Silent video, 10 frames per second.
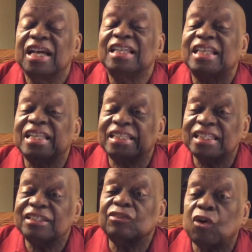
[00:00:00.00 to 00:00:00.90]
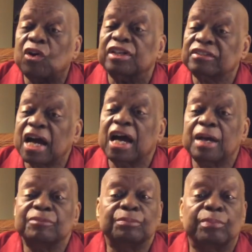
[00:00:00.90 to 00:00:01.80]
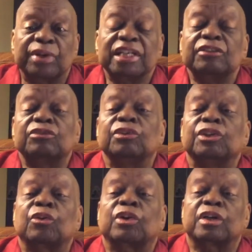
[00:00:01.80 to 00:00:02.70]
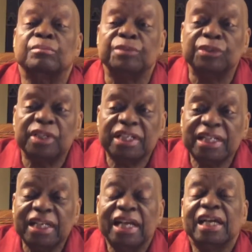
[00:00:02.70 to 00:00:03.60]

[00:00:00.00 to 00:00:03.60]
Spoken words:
that these hard times bring to your community,